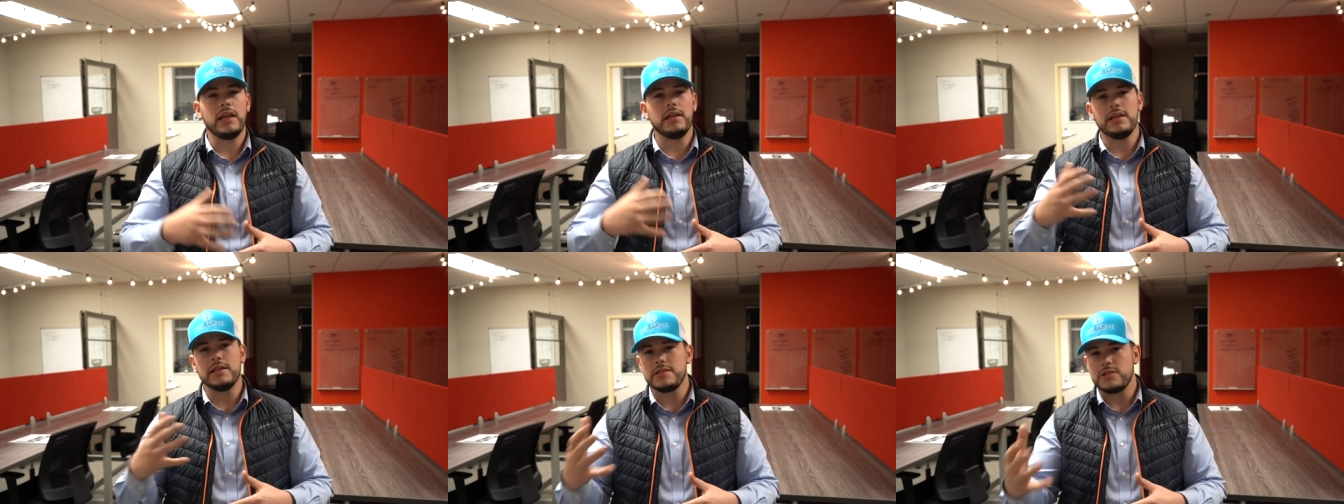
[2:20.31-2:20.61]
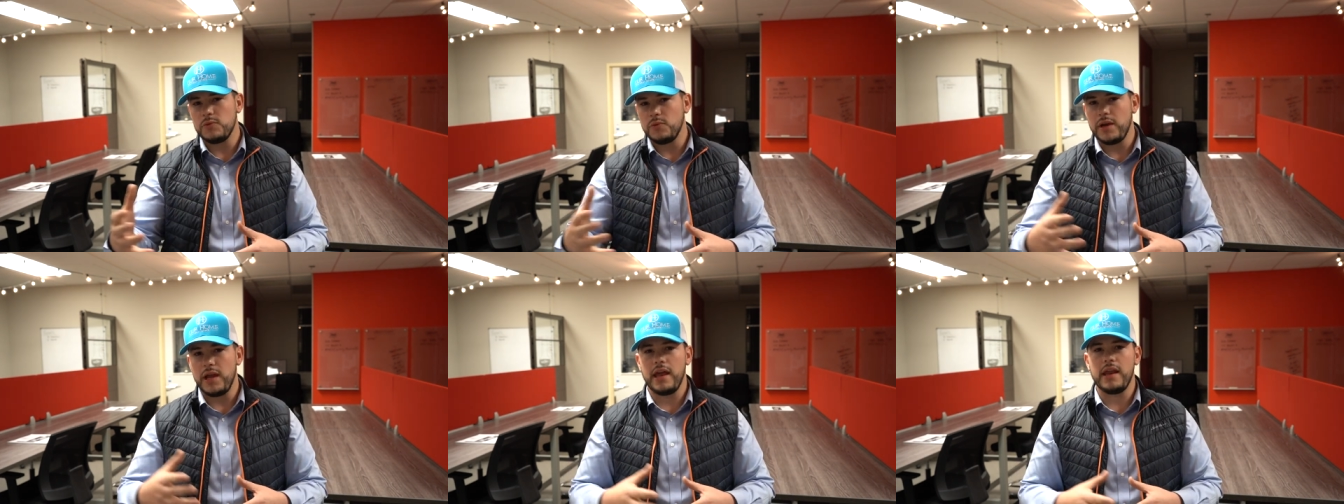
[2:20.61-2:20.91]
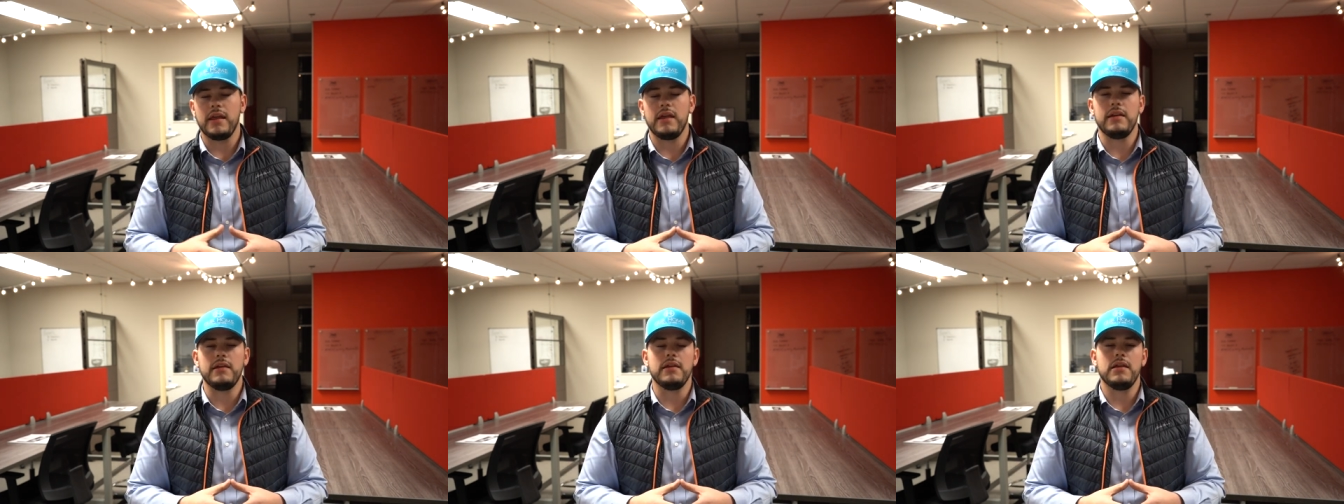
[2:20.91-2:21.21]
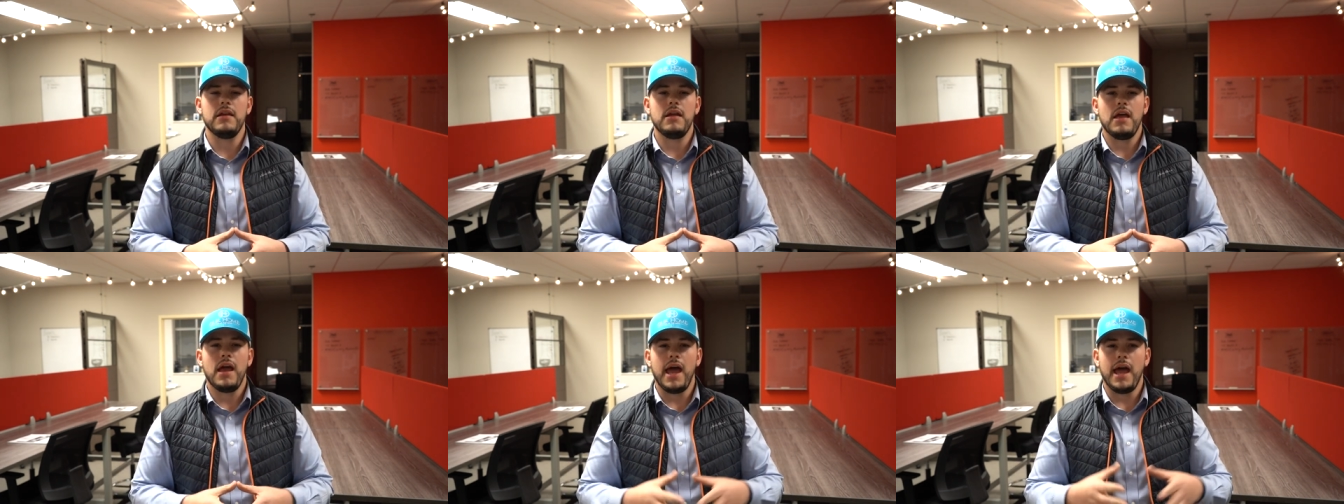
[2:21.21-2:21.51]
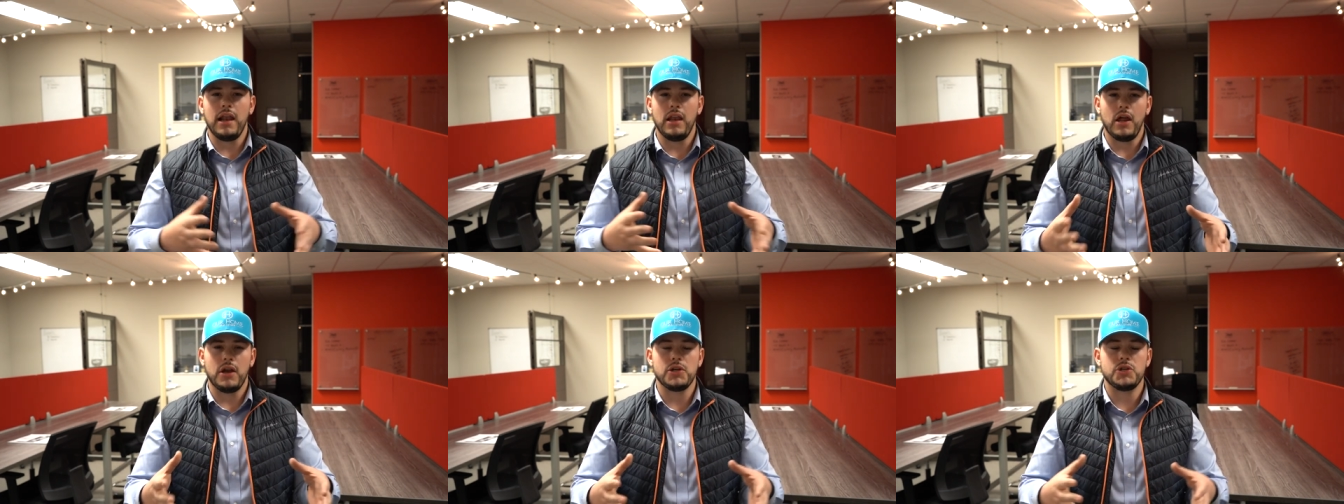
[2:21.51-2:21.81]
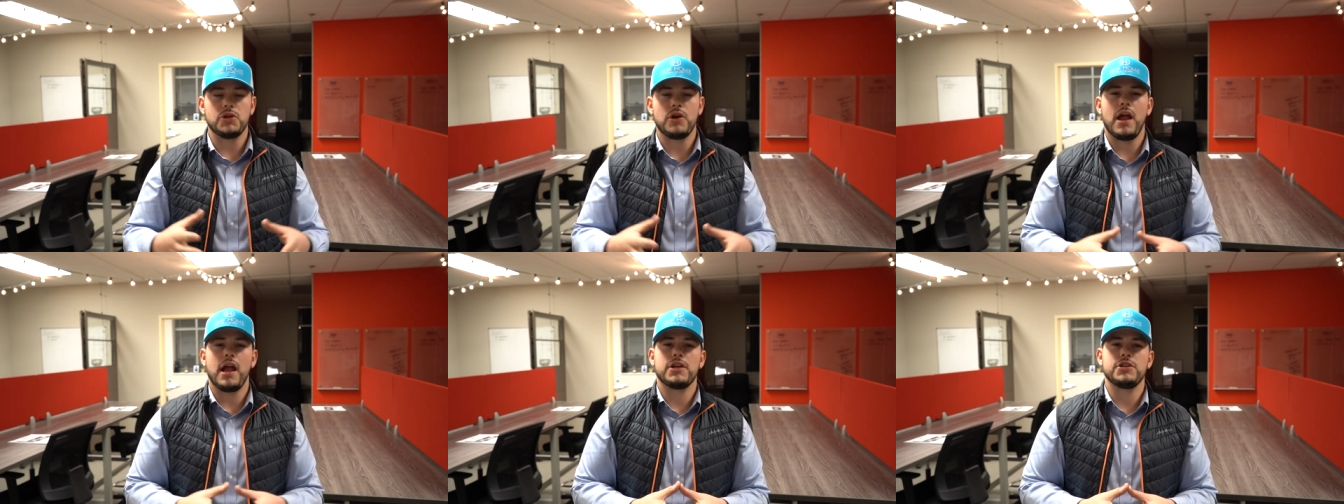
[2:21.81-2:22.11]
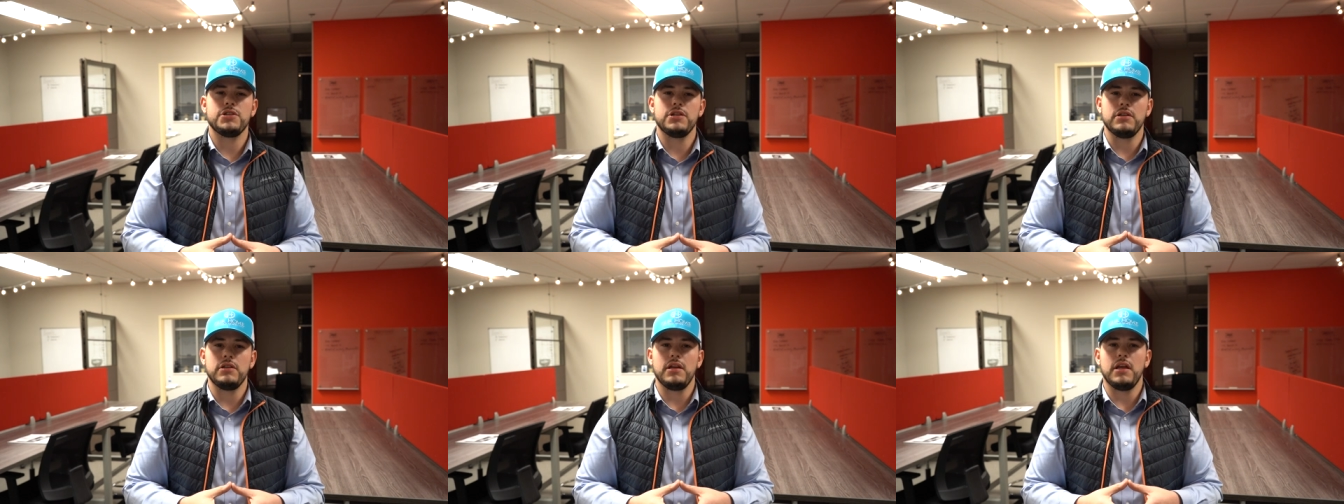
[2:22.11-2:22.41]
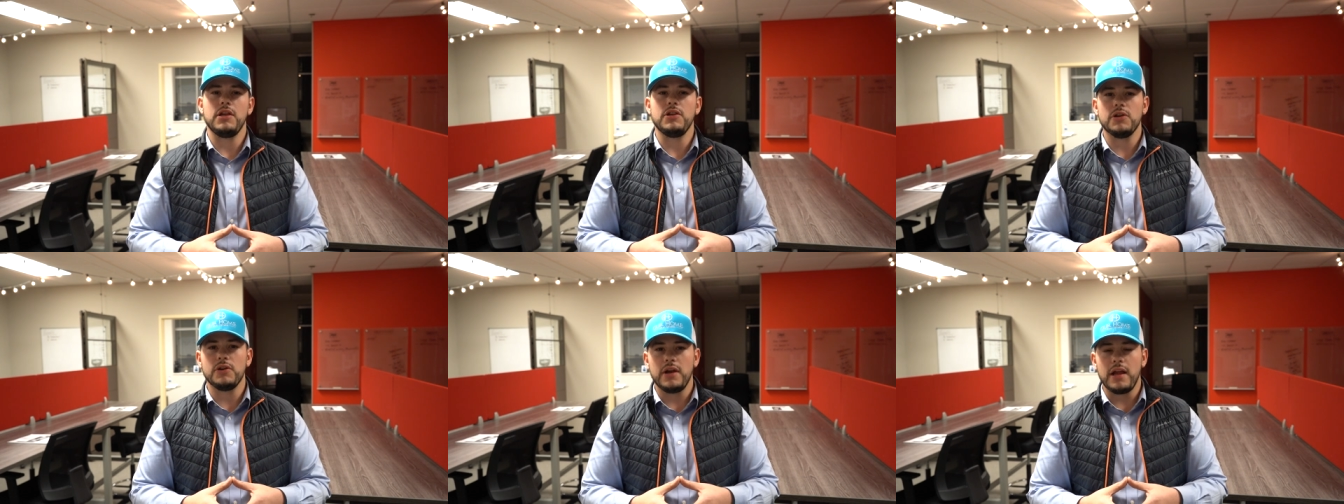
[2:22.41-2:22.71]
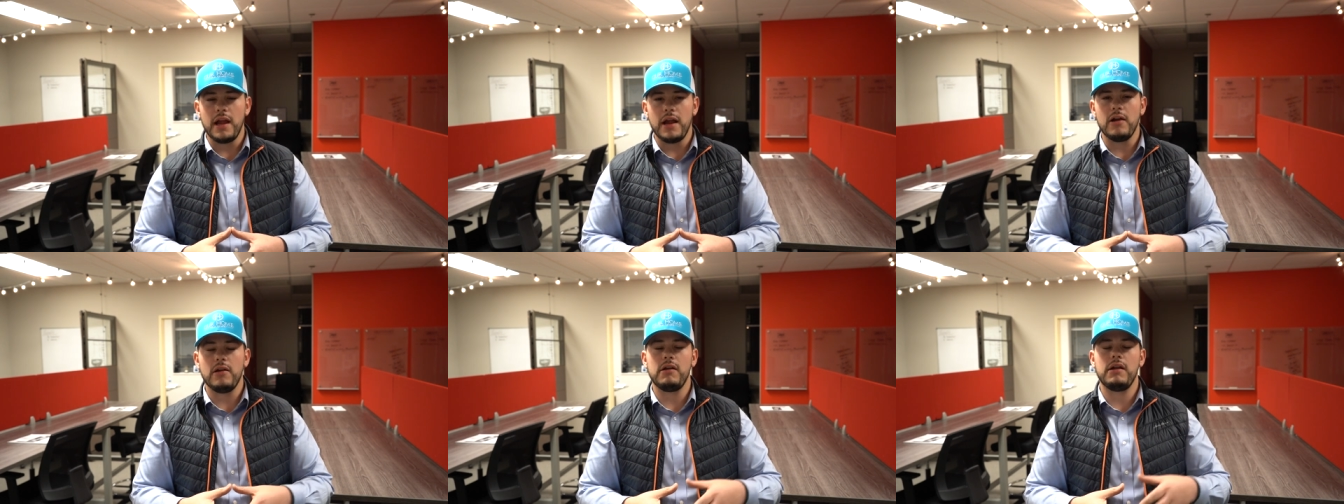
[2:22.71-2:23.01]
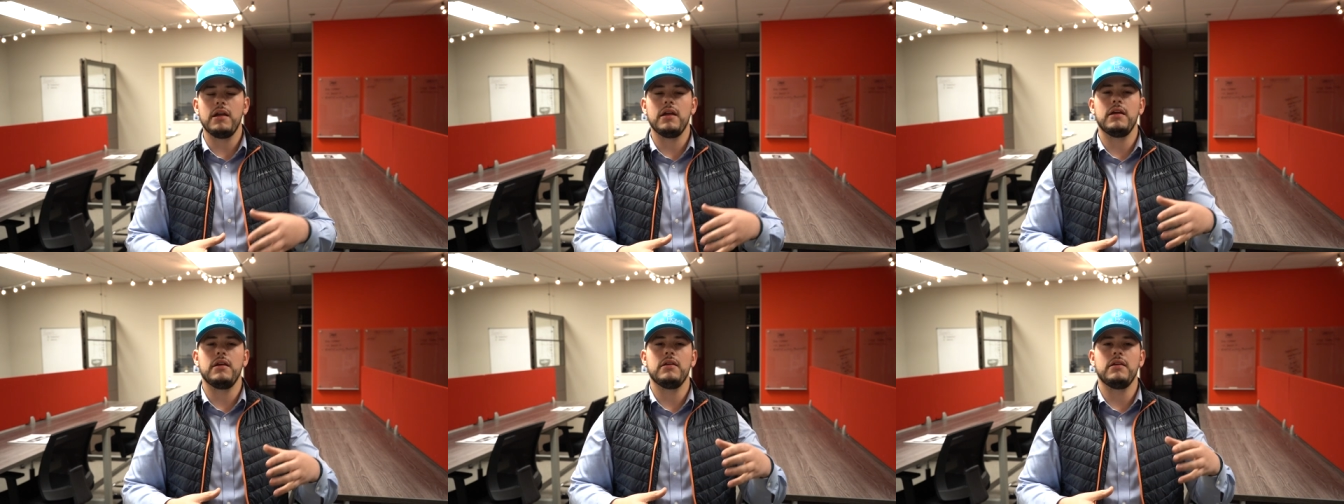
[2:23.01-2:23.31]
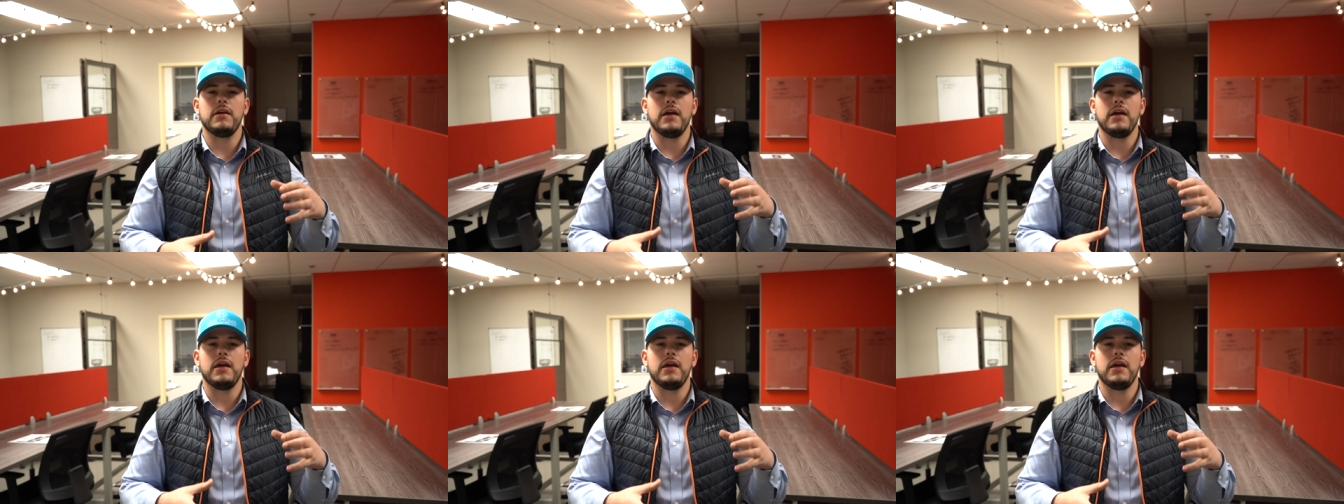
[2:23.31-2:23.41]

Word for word: listen, we had a had a lot of traction in your area.